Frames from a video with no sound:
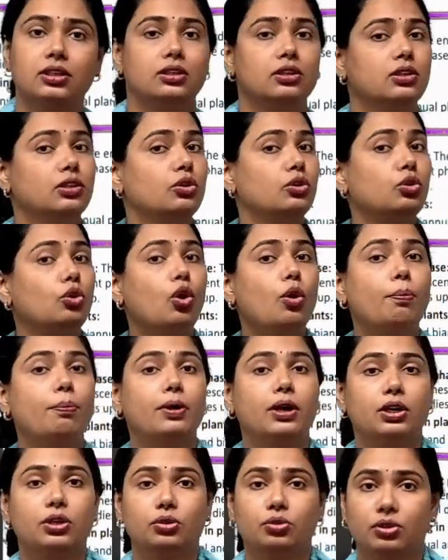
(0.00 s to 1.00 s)
no
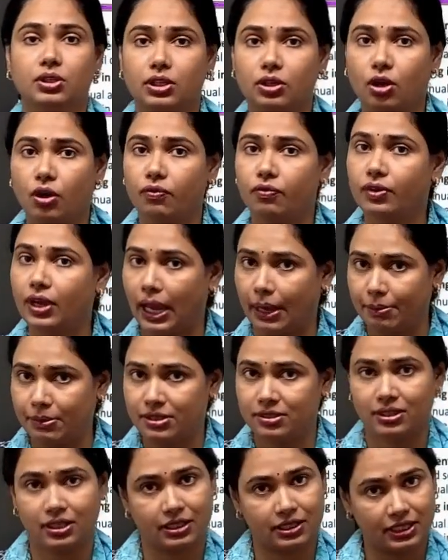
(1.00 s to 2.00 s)
producing of gametes
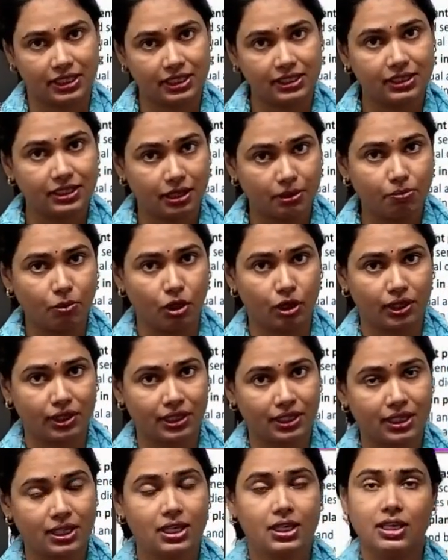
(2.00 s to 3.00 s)
occur in their body.
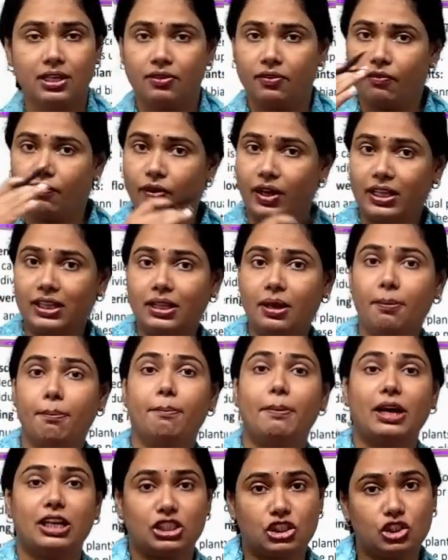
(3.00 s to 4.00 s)
When they
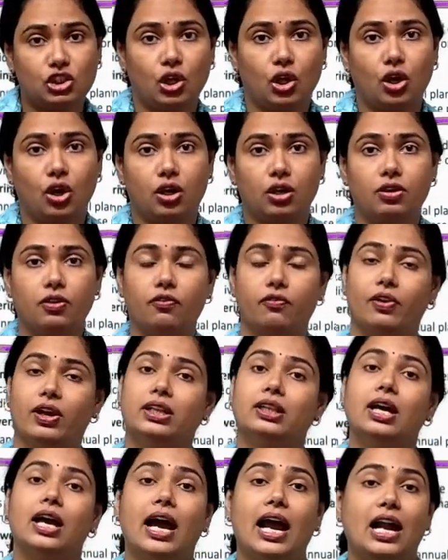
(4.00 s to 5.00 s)
mature, when
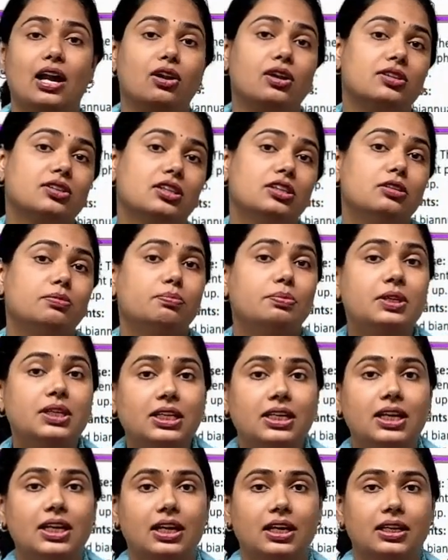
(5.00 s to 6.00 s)
the adolescence
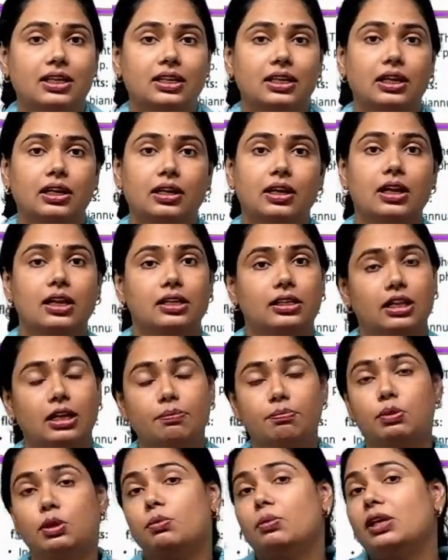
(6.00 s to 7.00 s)
period occur, their
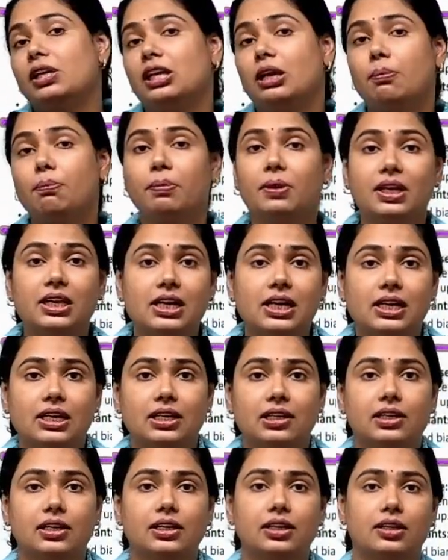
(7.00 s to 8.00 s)
puberty period
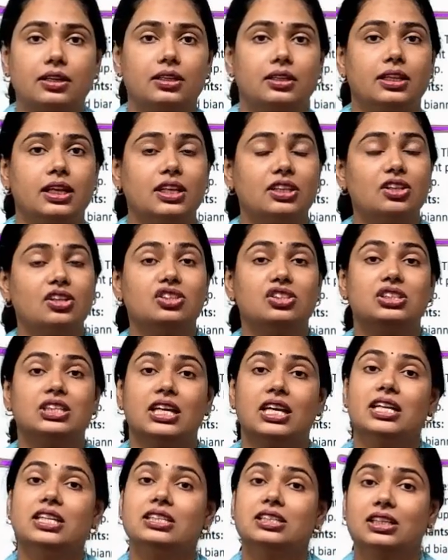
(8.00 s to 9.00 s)
occur, there is a
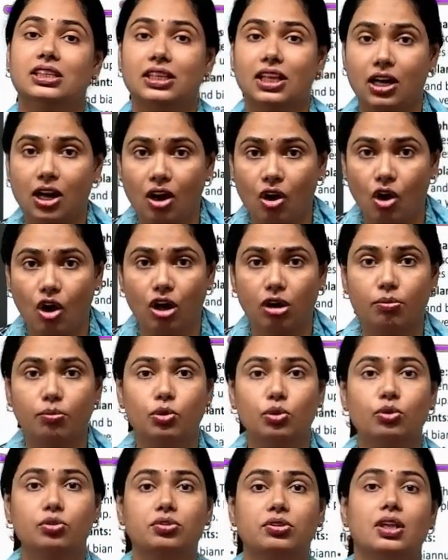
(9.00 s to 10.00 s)
change in their
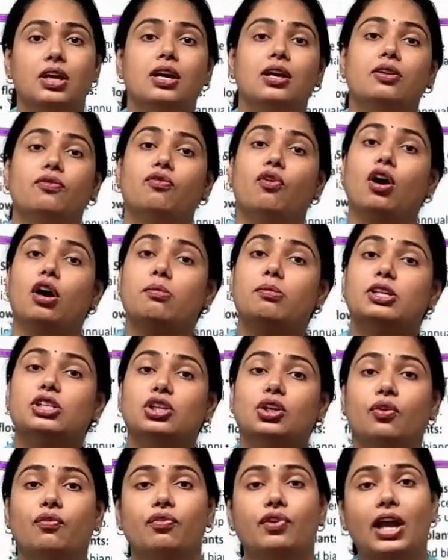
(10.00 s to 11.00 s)
hormones, formation
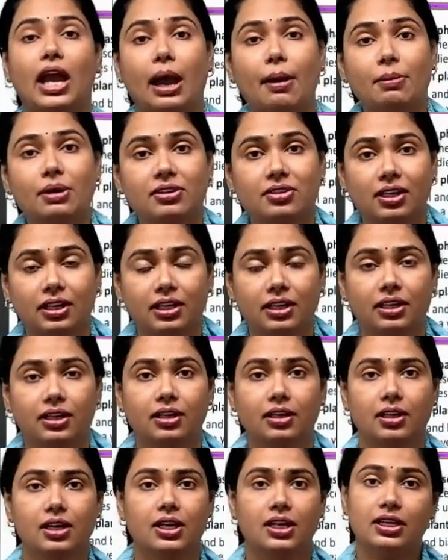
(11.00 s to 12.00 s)
of gametes occur,
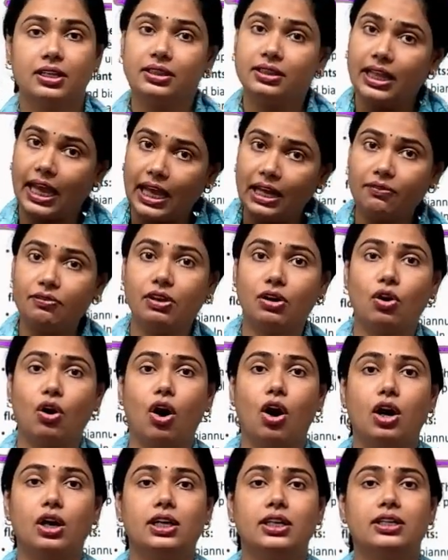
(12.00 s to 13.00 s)
then we
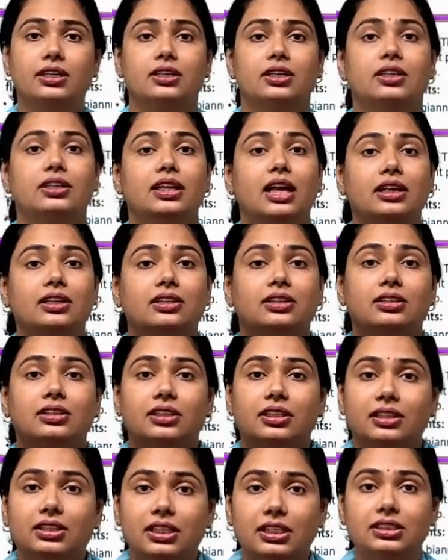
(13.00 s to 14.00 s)
called it that
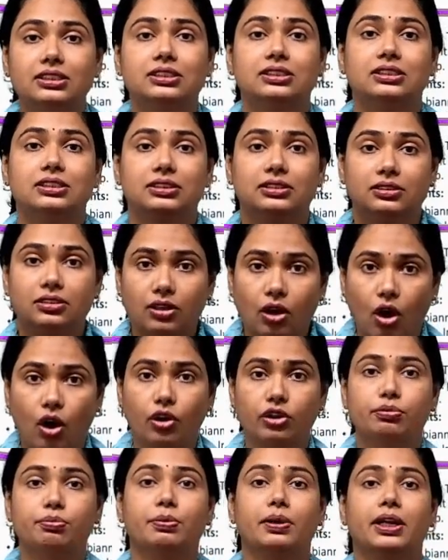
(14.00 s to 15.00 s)
this
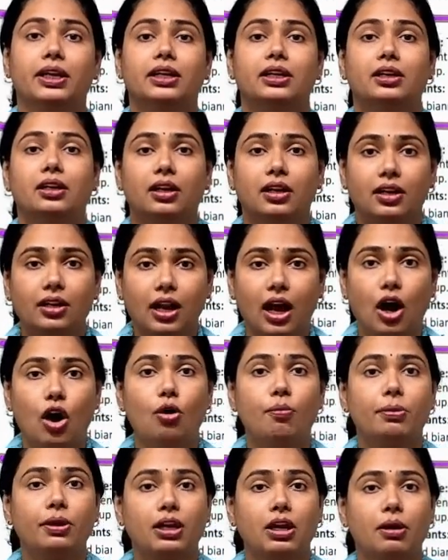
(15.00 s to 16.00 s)
offspring now
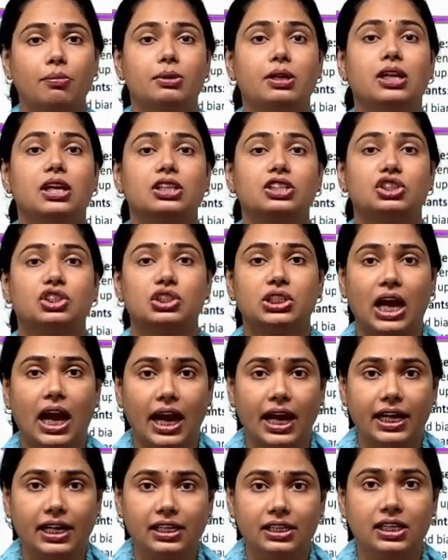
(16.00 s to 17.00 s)
becoming a
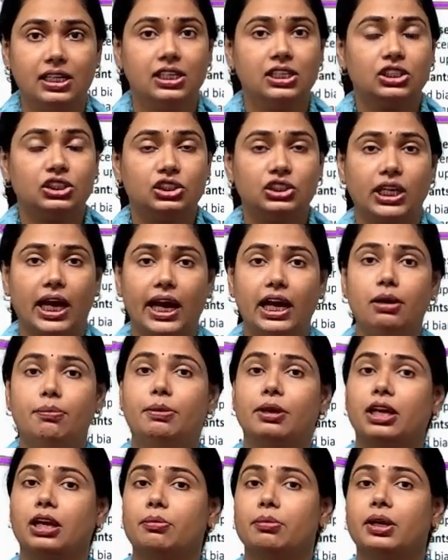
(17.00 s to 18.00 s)
child
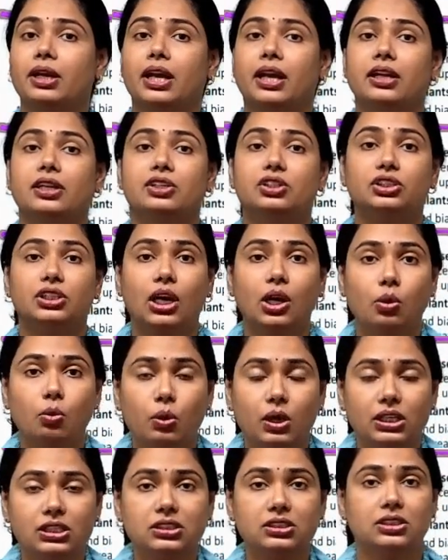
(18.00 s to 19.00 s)
becoming a young
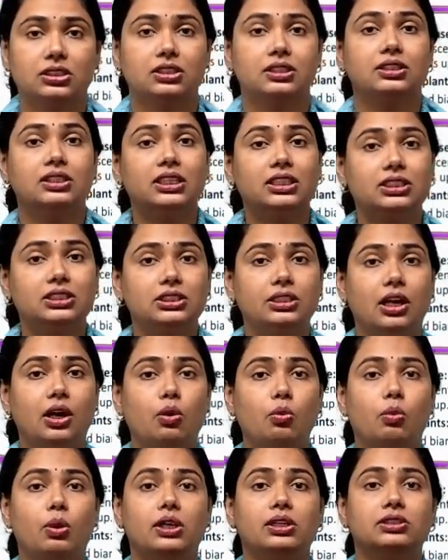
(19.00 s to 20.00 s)
ones, this young
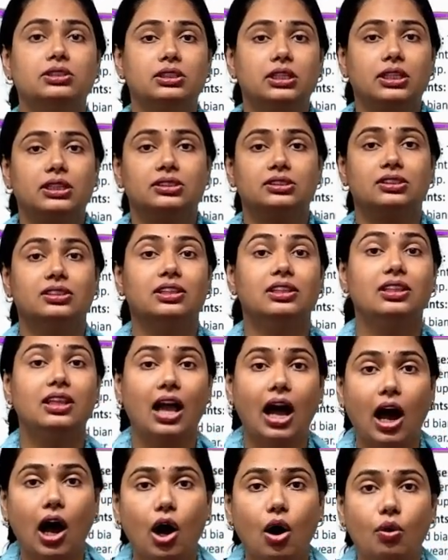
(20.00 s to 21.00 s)
ones is
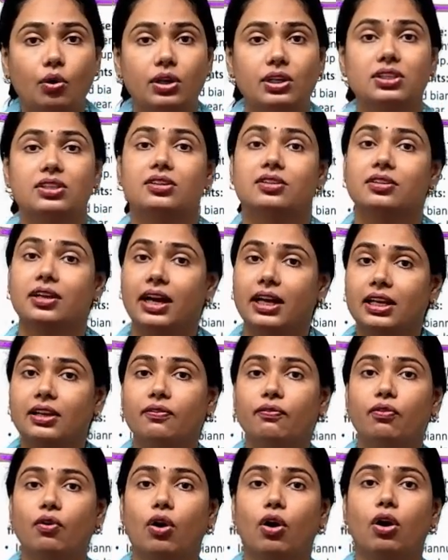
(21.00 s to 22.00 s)
now is ready
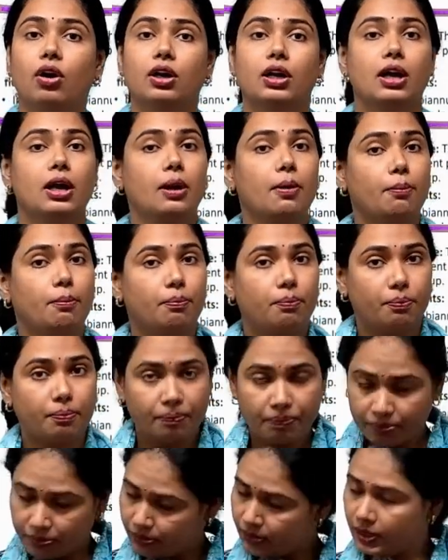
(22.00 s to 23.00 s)
for
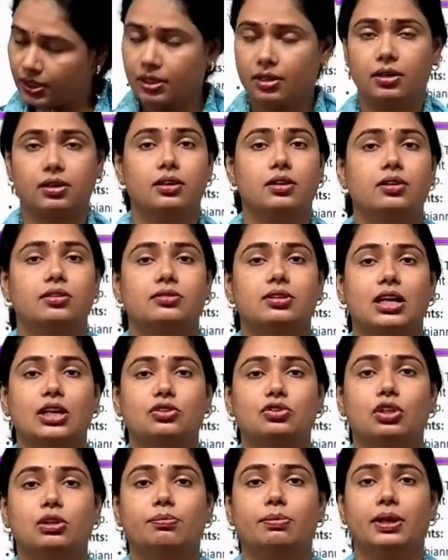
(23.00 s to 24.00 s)

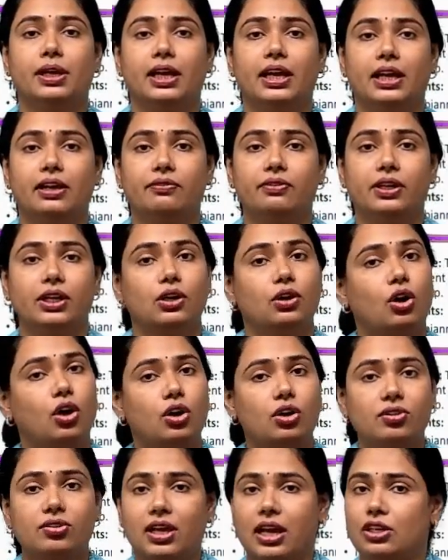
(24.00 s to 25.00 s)
sexual behavior or
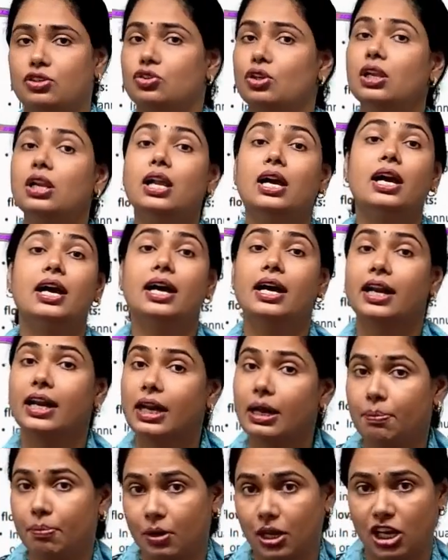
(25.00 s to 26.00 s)
sexual
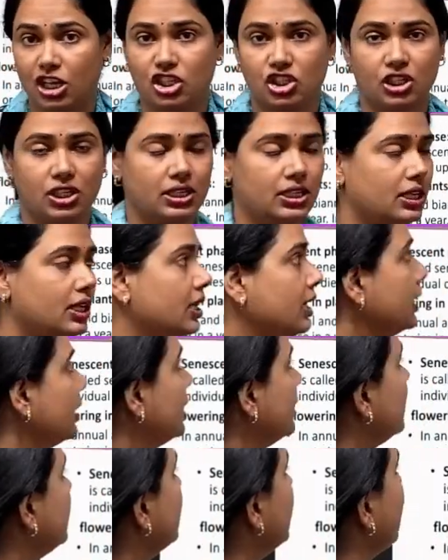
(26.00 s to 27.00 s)
reproduction.
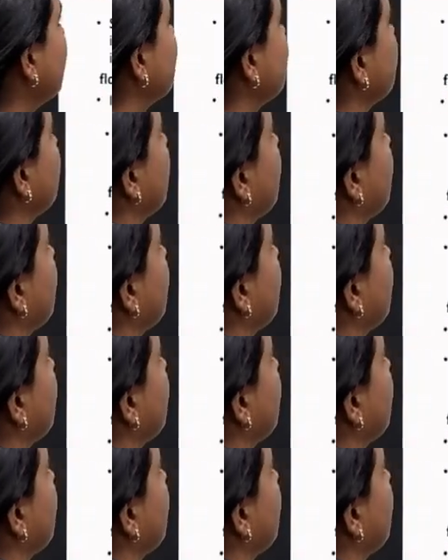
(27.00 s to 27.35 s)
Yes,